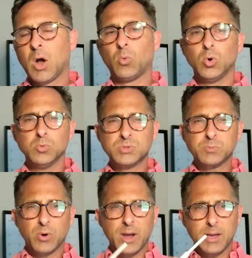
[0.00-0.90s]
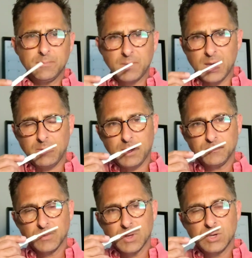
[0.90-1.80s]
room spray, maybe.
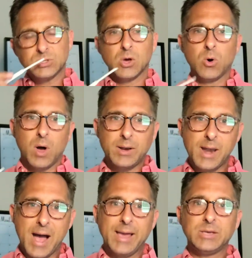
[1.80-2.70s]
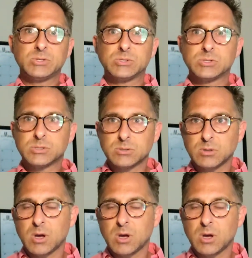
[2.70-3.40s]
So a nice,